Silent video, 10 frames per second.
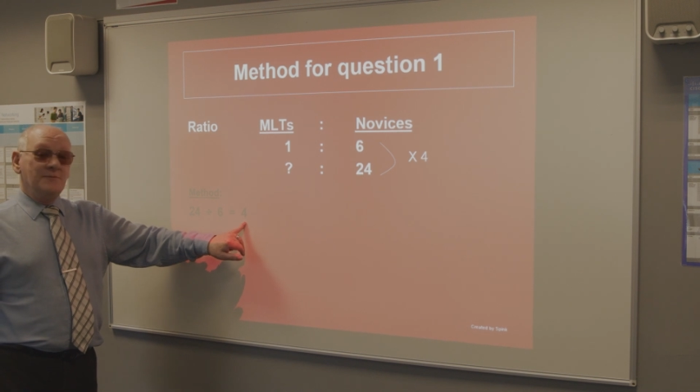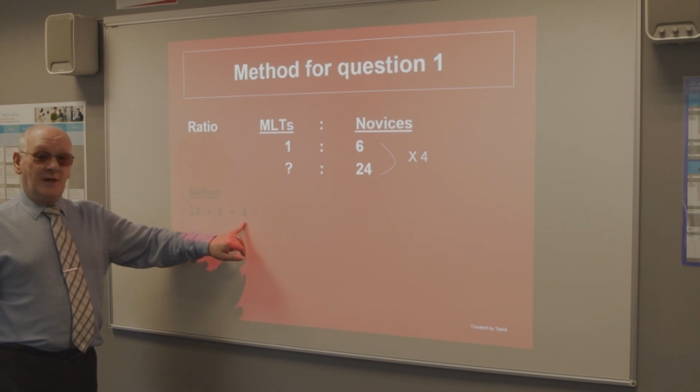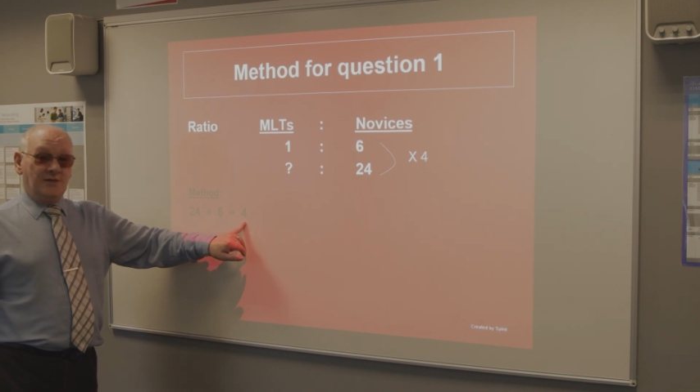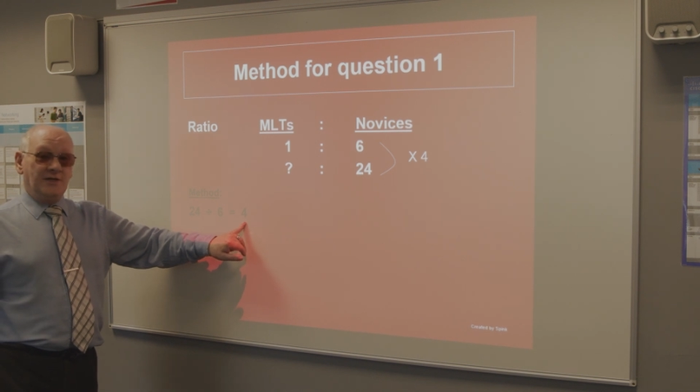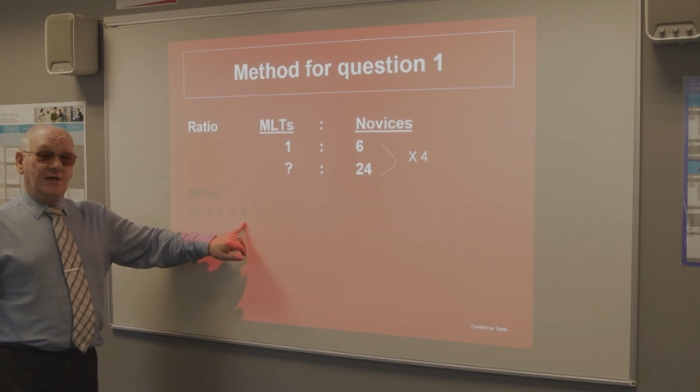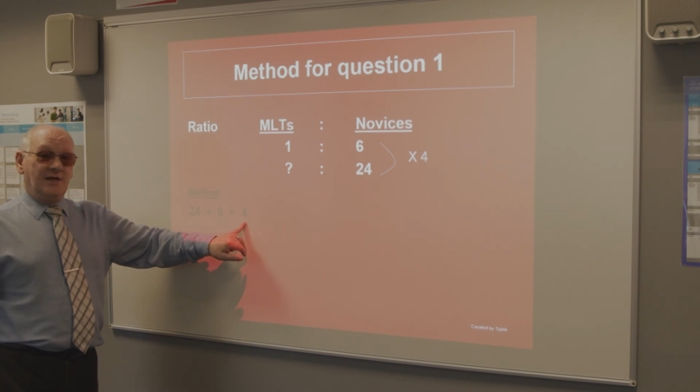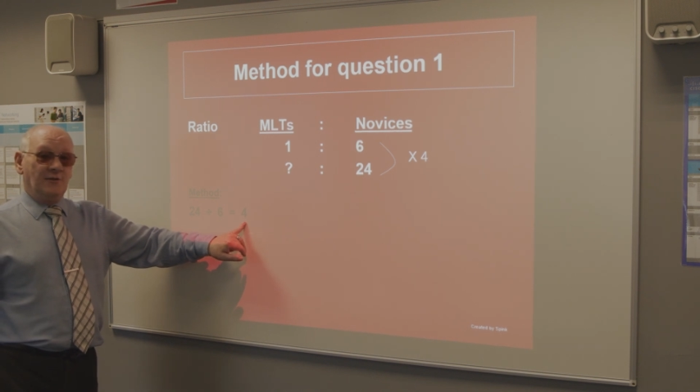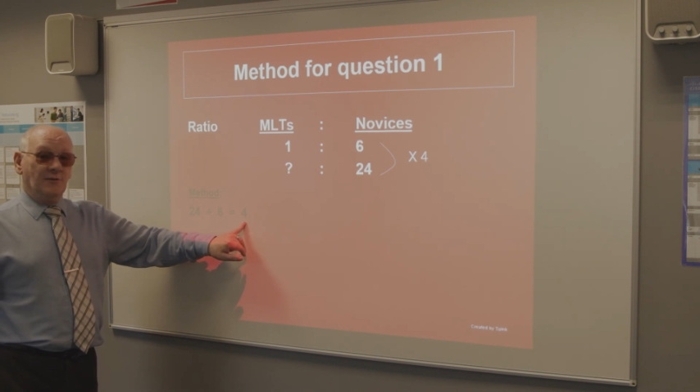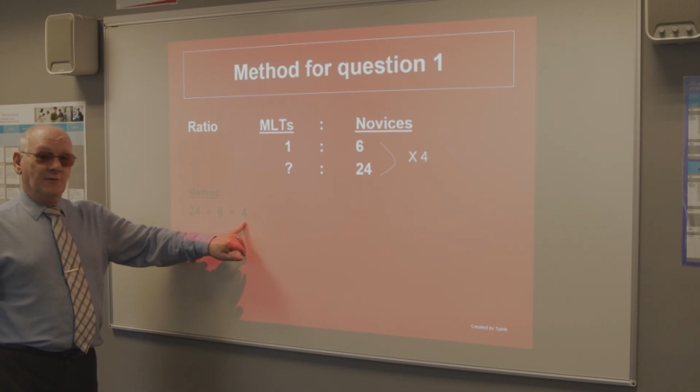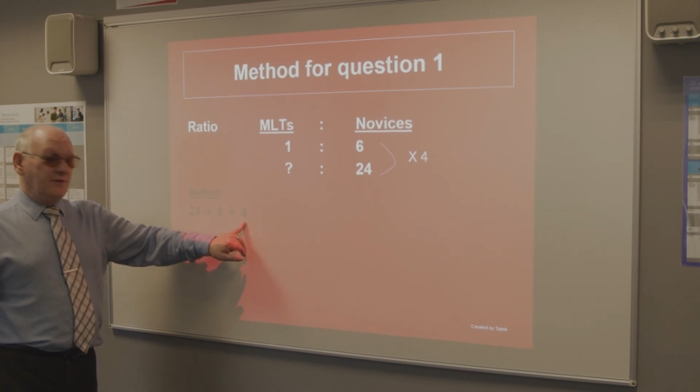Are you
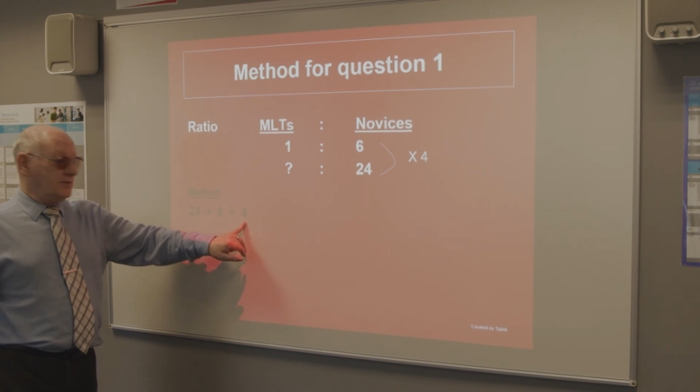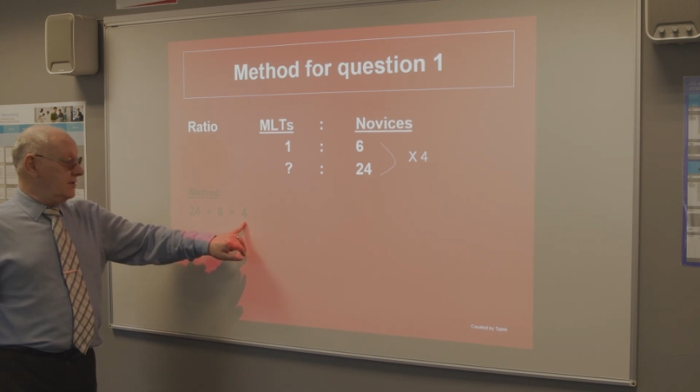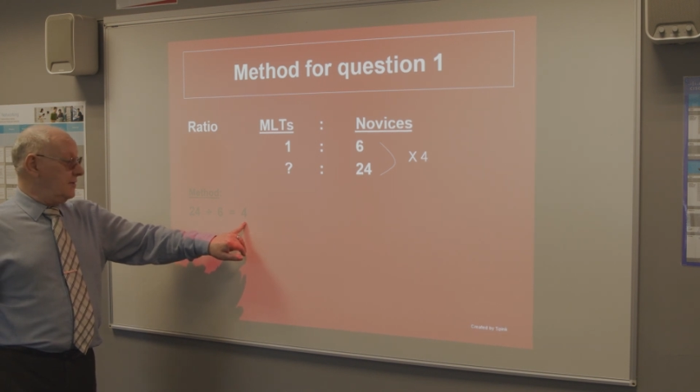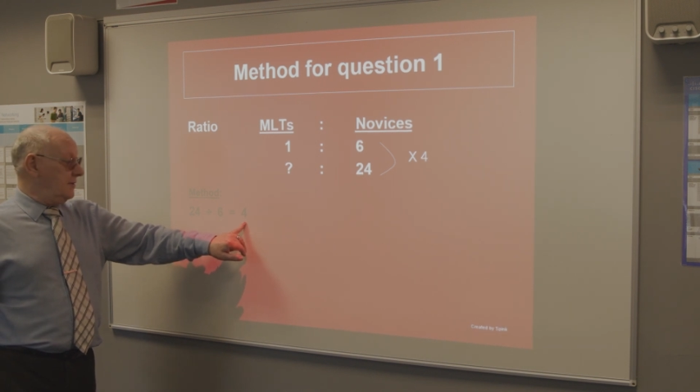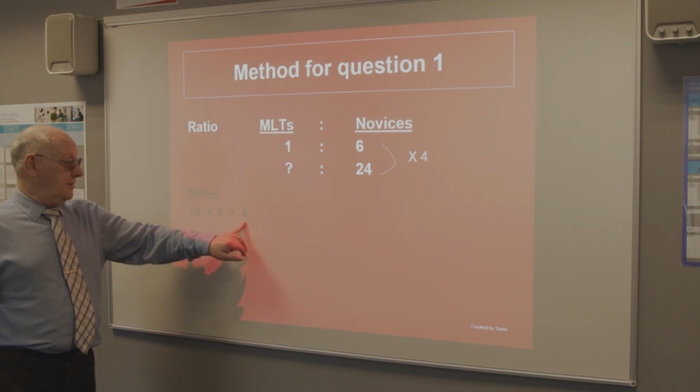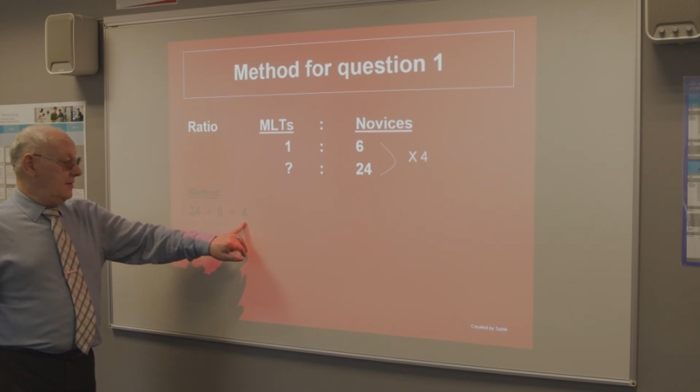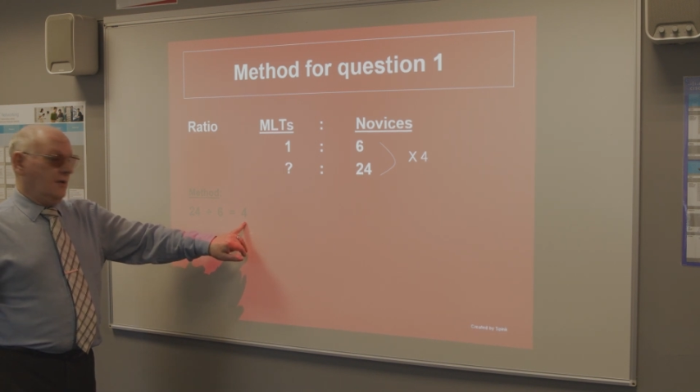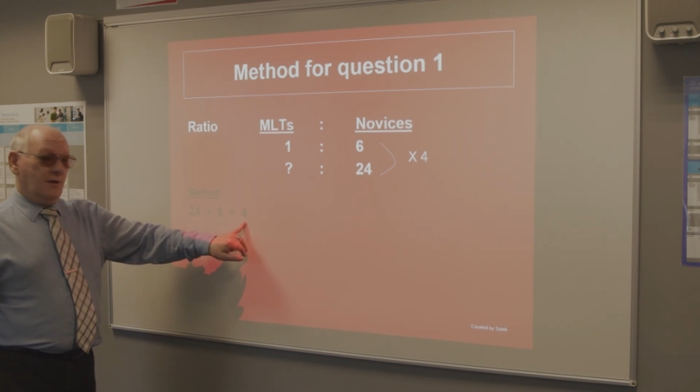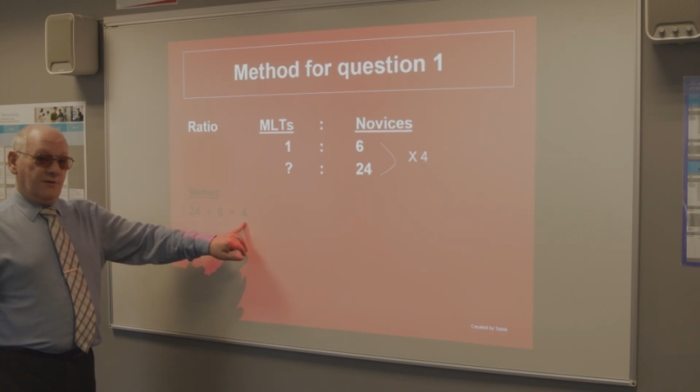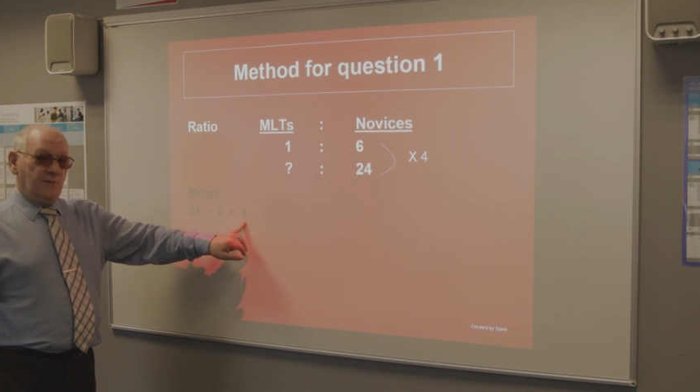getting all this?
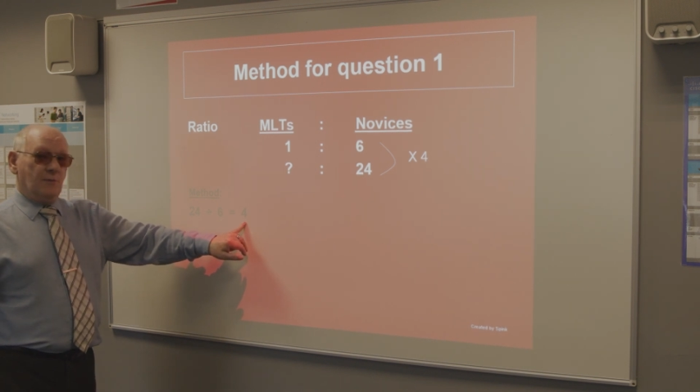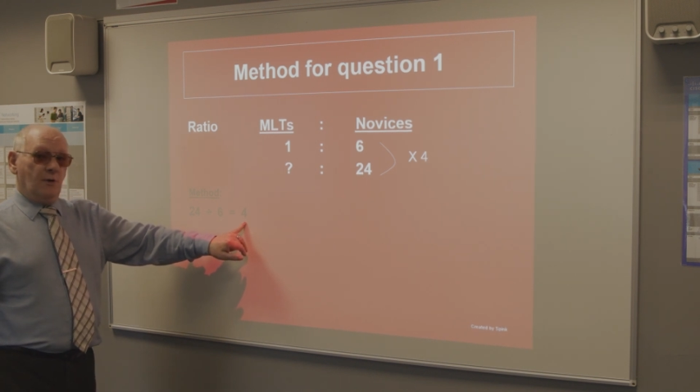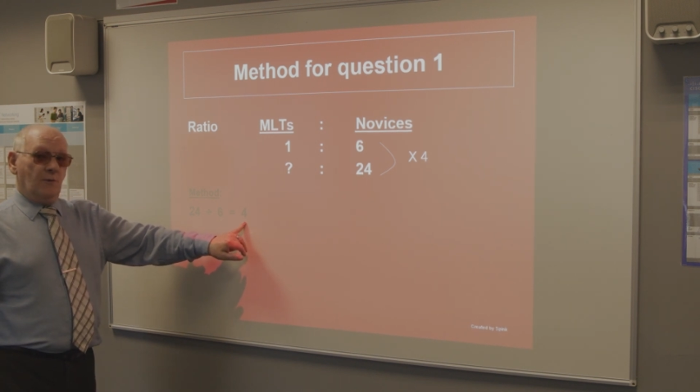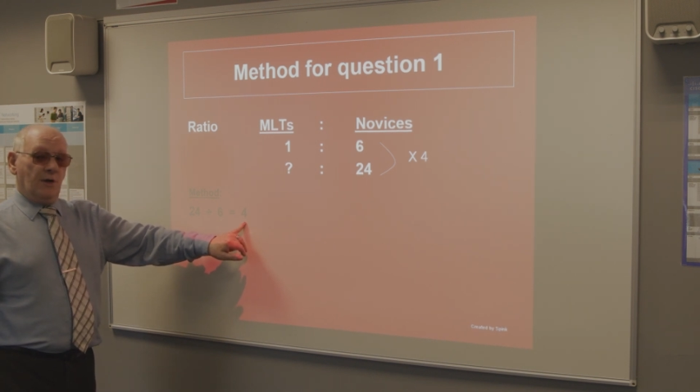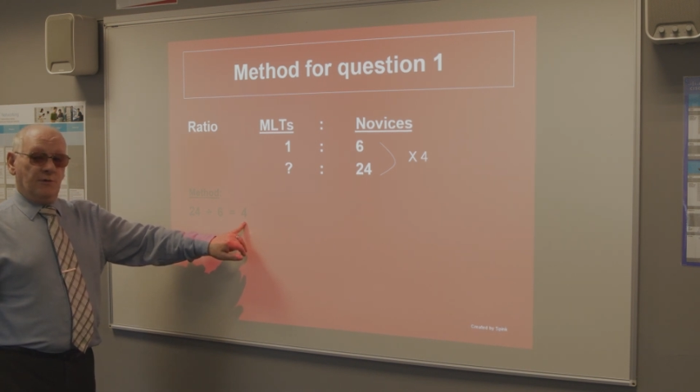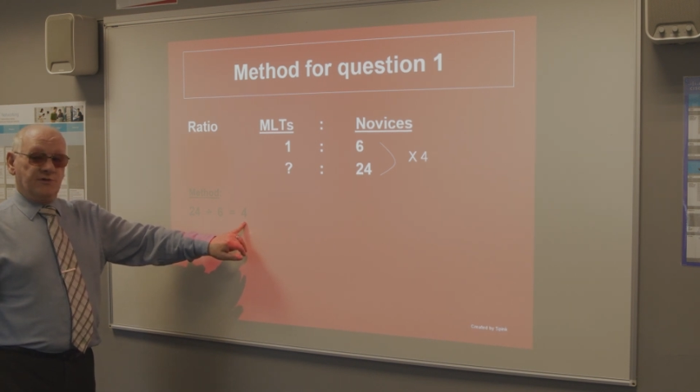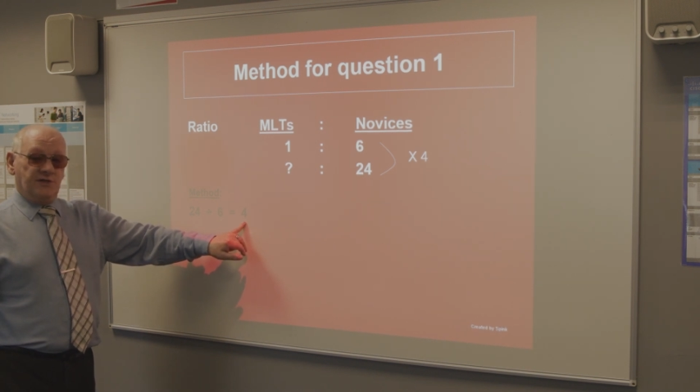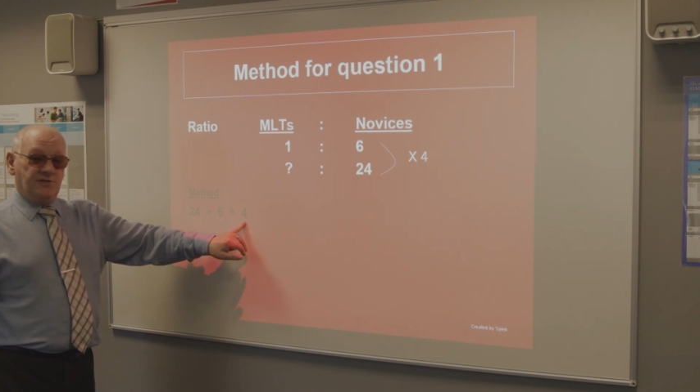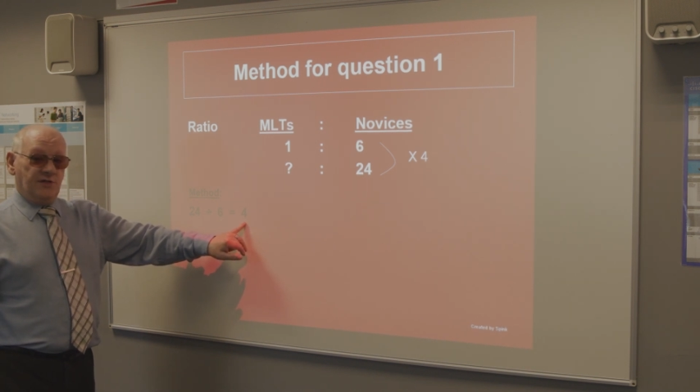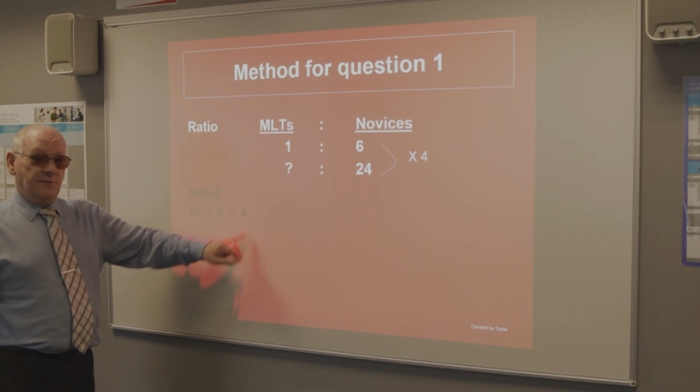I think my way was
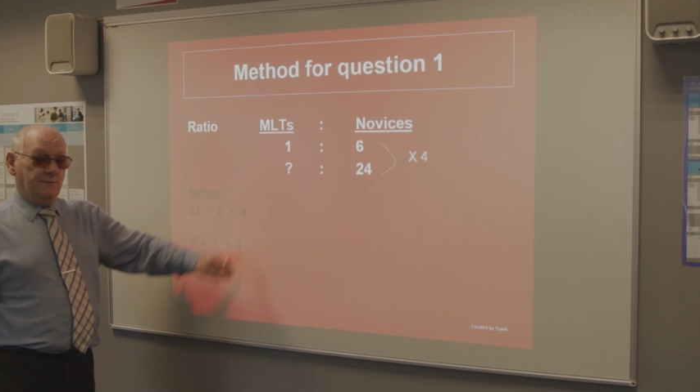easier.